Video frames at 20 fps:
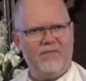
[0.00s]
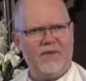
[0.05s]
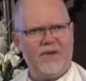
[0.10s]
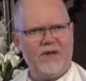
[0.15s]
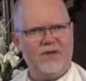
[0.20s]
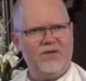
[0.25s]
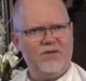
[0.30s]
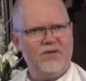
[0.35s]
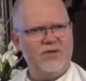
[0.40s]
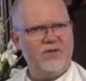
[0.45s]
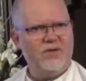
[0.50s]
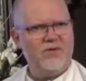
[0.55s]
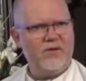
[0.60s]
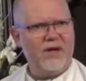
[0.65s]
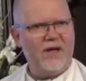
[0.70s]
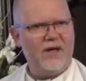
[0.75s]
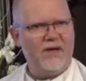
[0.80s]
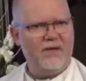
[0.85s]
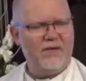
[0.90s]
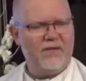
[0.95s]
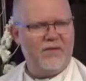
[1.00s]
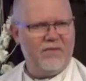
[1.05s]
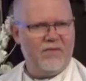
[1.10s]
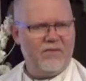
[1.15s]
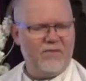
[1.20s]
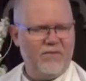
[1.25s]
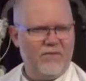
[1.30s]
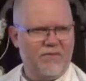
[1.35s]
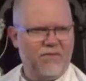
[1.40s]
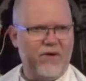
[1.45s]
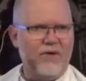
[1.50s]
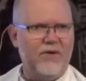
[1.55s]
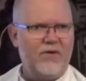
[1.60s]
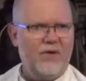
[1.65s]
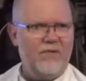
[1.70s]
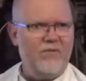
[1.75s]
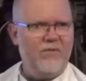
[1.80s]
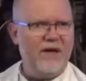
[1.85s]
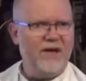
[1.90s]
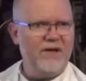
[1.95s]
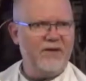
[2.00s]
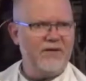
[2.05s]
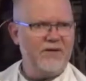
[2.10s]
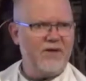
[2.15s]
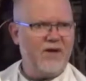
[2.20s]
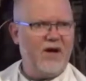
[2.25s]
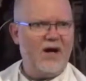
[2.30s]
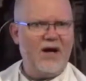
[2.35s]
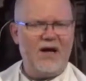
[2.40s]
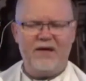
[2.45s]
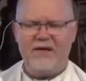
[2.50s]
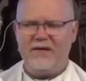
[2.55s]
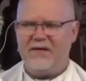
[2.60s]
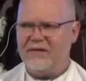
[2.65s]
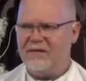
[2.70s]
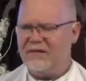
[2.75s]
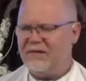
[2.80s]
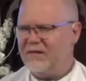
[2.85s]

issues around folk on Manus Island